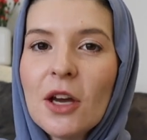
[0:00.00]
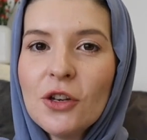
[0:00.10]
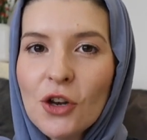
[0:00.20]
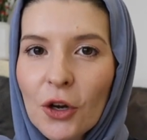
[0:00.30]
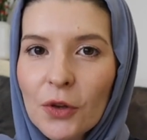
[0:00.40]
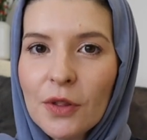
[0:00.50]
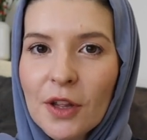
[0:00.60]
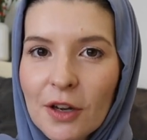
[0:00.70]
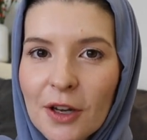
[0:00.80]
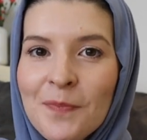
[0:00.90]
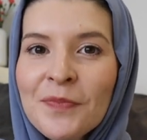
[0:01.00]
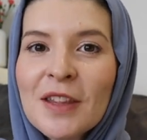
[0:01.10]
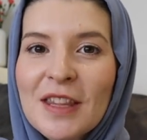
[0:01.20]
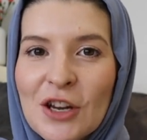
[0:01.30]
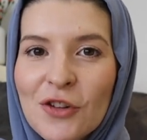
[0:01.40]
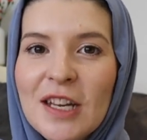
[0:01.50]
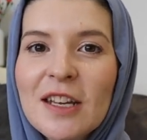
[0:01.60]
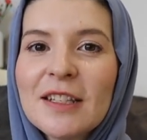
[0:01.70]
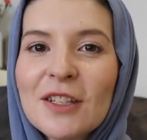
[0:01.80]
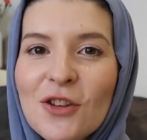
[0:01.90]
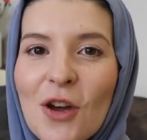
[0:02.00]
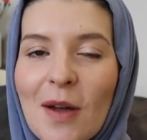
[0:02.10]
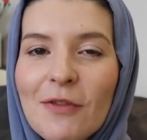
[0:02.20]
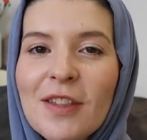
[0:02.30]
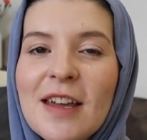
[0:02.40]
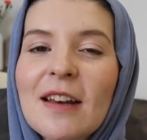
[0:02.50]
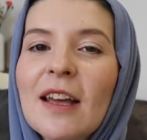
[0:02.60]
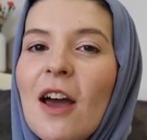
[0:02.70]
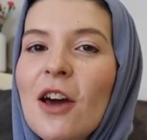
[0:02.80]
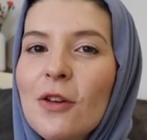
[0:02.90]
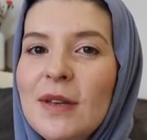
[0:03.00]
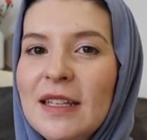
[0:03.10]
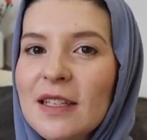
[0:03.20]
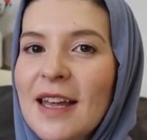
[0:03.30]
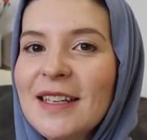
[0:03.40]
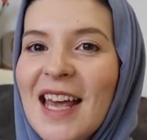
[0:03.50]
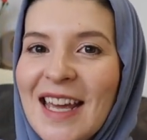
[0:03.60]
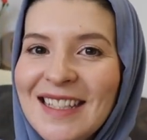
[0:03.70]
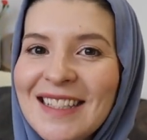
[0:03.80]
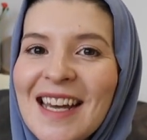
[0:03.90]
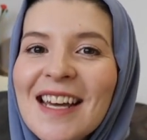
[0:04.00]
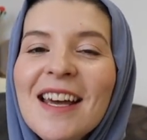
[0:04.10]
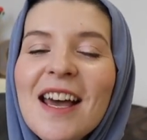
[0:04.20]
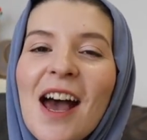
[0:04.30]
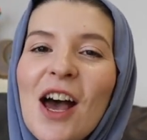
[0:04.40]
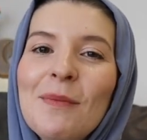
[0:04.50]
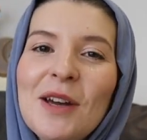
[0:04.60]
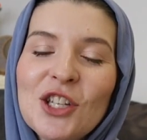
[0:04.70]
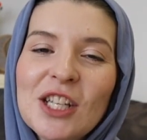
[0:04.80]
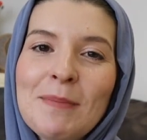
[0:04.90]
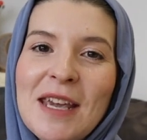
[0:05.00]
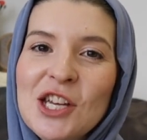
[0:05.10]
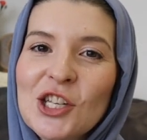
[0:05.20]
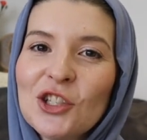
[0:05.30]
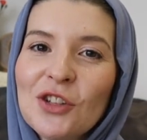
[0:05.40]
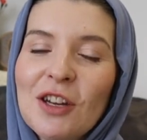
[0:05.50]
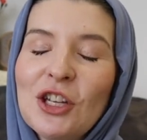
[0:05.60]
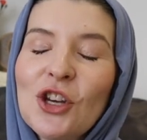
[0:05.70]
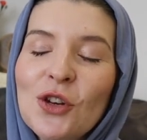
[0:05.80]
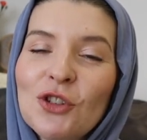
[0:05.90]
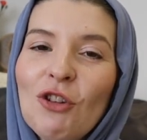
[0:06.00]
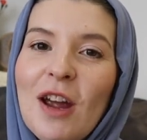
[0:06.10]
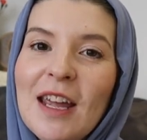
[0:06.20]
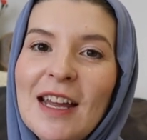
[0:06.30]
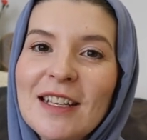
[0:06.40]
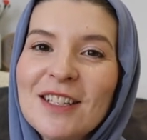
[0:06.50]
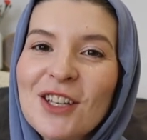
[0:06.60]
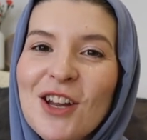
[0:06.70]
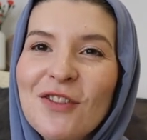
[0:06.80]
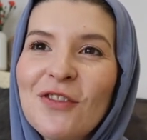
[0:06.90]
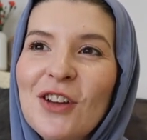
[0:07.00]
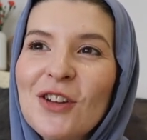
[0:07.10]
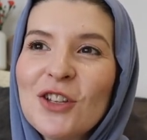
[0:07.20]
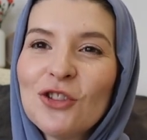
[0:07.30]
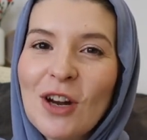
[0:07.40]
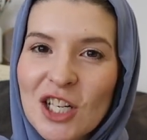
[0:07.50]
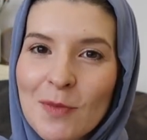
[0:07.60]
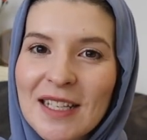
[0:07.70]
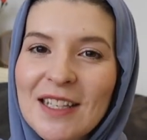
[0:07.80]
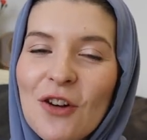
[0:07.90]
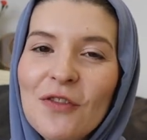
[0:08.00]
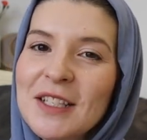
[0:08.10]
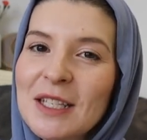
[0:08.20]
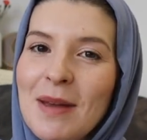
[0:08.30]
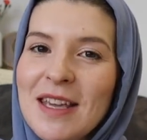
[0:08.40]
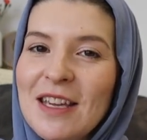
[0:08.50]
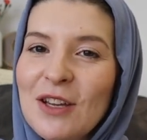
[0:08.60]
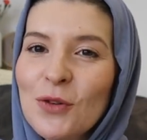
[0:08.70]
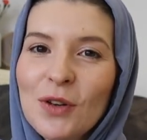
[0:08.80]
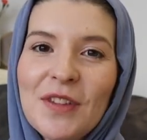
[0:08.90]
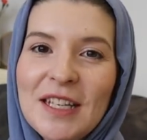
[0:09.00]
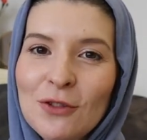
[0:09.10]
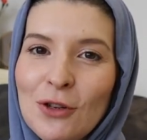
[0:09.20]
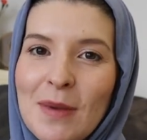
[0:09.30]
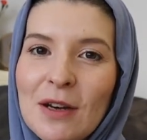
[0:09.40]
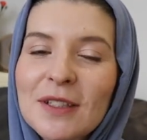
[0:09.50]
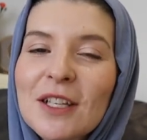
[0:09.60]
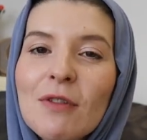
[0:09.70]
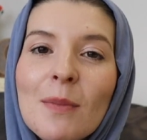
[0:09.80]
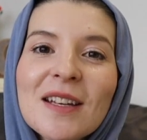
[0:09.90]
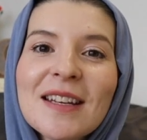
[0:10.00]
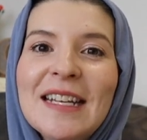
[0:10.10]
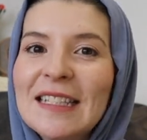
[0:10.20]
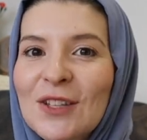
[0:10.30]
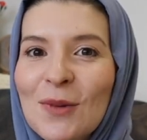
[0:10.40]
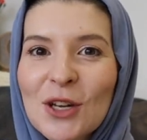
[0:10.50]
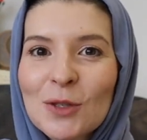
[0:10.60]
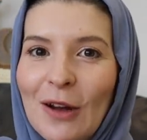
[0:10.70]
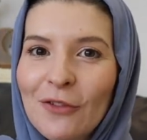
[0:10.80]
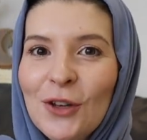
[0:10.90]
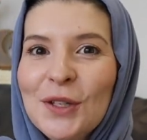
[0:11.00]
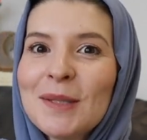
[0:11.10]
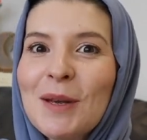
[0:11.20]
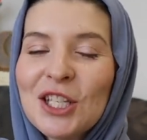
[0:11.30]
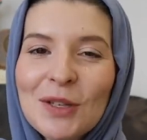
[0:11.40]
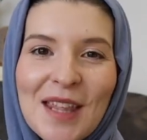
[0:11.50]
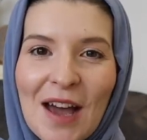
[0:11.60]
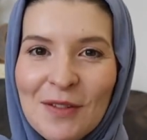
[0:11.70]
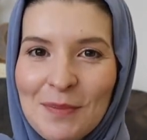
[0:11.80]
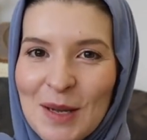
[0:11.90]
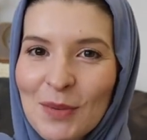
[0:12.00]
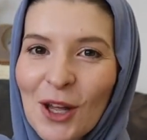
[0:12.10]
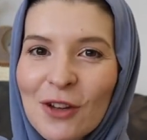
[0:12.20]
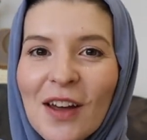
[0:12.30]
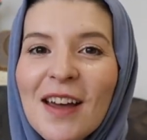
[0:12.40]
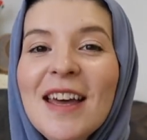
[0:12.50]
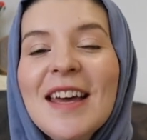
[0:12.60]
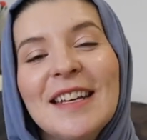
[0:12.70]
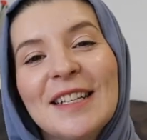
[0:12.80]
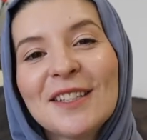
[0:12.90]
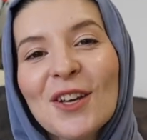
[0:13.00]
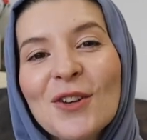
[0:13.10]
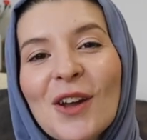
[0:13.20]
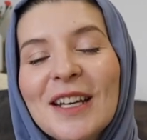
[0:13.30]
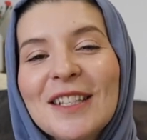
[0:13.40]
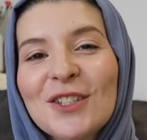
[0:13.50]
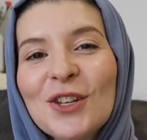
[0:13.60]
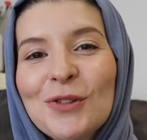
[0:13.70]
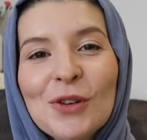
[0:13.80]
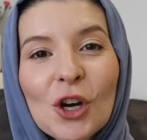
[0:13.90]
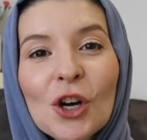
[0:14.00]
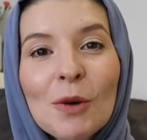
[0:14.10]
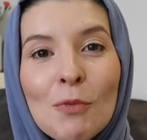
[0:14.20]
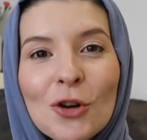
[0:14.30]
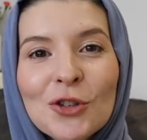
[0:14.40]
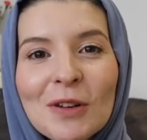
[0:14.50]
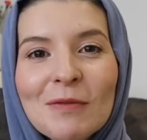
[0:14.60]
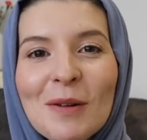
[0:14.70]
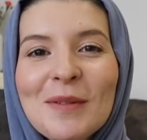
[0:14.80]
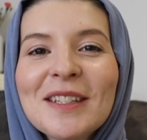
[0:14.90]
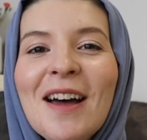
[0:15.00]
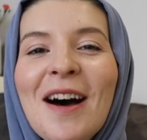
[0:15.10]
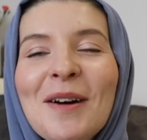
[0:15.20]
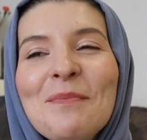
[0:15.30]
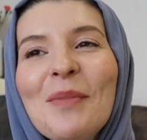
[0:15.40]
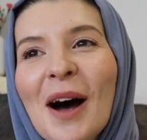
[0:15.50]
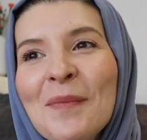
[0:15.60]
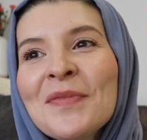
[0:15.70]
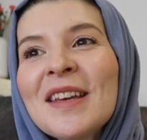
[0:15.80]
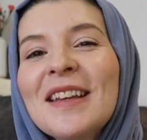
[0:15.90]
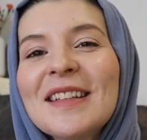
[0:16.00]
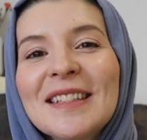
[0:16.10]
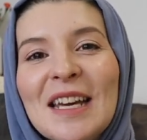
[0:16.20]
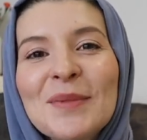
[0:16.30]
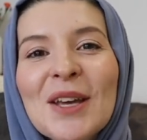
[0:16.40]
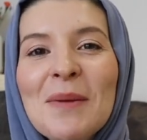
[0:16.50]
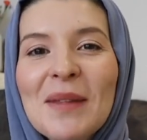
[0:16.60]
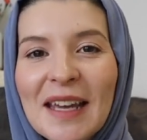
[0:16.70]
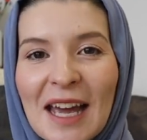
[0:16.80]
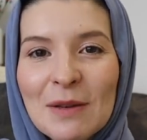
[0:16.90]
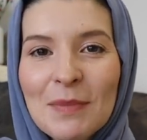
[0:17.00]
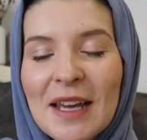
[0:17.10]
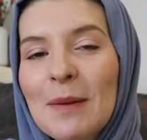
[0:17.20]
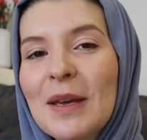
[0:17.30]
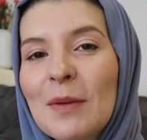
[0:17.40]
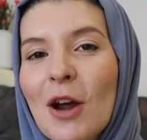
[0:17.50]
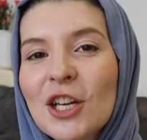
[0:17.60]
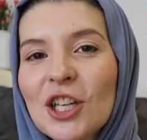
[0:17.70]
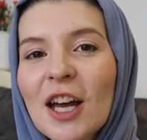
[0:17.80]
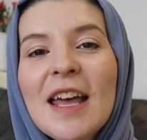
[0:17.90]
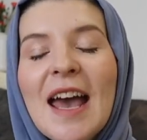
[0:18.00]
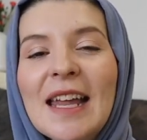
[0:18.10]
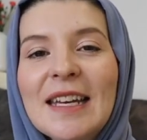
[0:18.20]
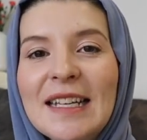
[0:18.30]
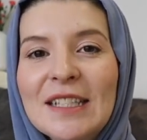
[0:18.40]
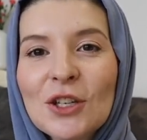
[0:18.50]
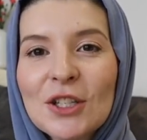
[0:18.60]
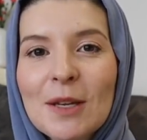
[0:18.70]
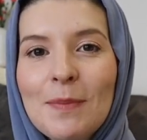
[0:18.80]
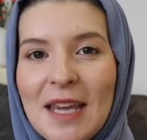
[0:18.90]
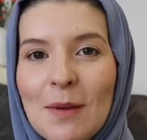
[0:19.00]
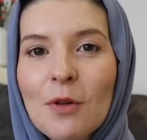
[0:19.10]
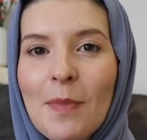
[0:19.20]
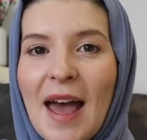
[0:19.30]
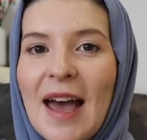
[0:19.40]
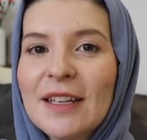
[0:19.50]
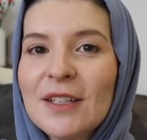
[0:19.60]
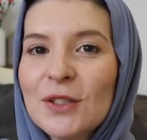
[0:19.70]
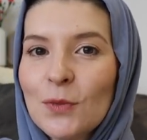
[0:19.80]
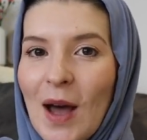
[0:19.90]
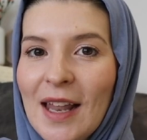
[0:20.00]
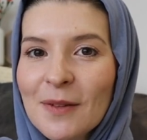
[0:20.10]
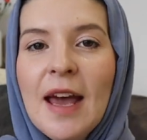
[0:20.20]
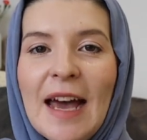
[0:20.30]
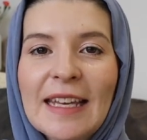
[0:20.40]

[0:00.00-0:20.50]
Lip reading: I know the ingredients, I know everything, like, I don't need to then taste it, and just making sure that I don't try and kind of stretch myself into making all of these new meals, because Ramadan is so much about food, especially with having people over, and it's so nice to cook more during Ramadan, but at the same time that can be a big pressure, and it is good to be prepared as well.